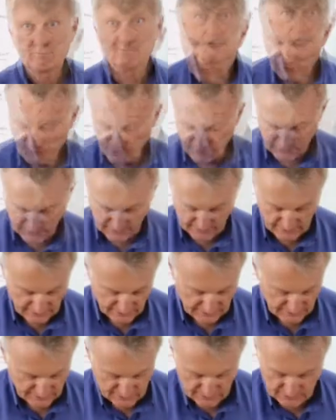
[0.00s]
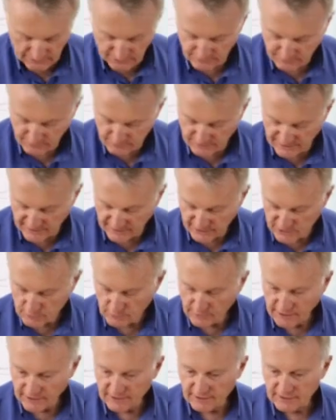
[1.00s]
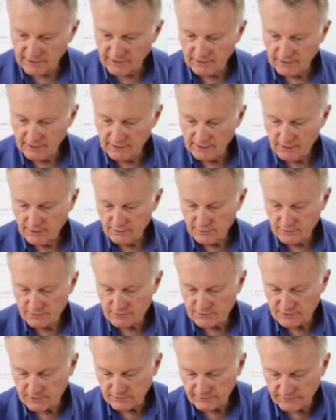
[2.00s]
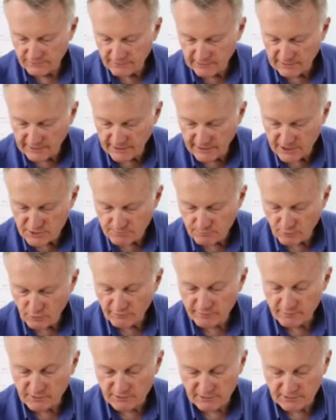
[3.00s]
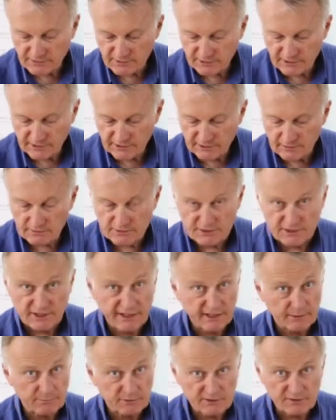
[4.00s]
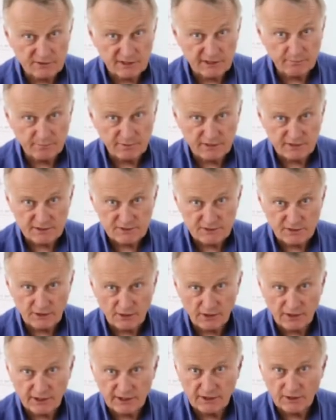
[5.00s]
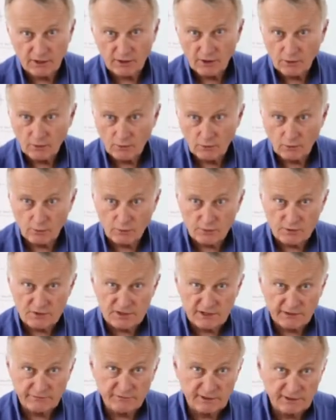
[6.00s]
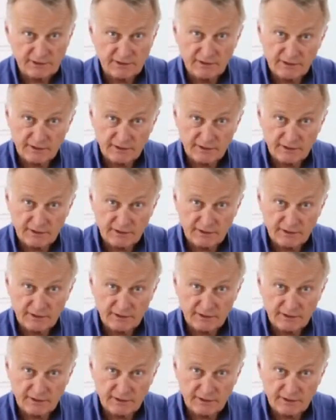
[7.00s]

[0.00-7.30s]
When the cylinder is actuating, you see a very large movement in the needle, say up to 10 psi or 70